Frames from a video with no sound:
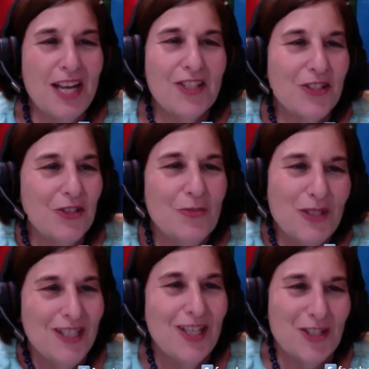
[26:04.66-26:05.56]
blessed
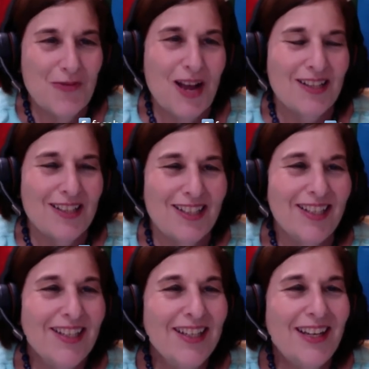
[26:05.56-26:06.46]
human
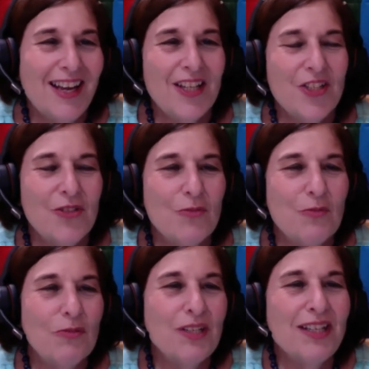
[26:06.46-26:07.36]
sexuality, and to
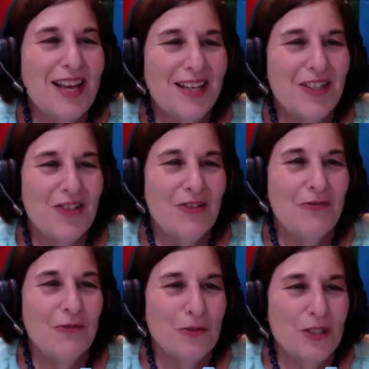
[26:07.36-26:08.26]
bring that into the
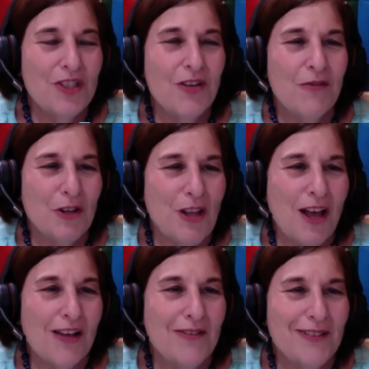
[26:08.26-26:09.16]
fullness of our
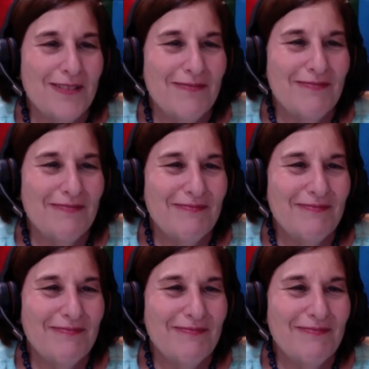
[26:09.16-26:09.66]
lives.